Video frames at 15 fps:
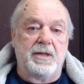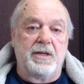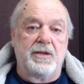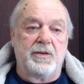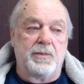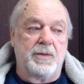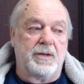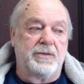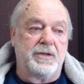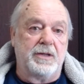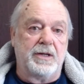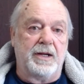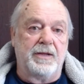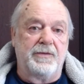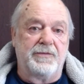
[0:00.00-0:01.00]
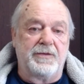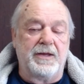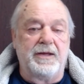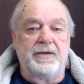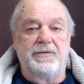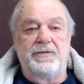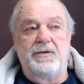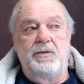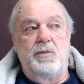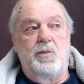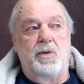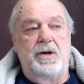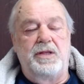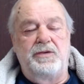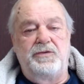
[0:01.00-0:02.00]
throughout the United States, and
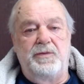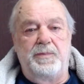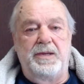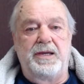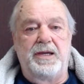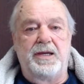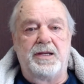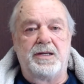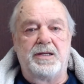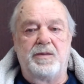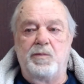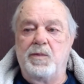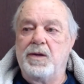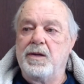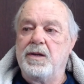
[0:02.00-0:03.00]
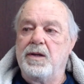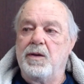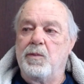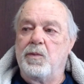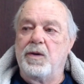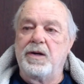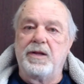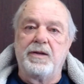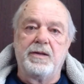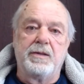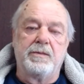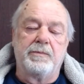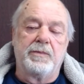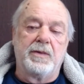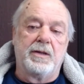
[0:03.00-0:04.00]
one in Japan and one in
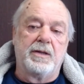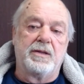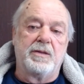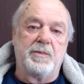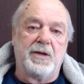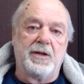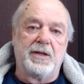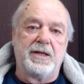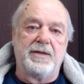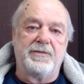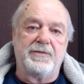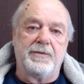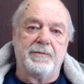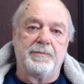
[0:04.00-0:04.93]
the Middle East,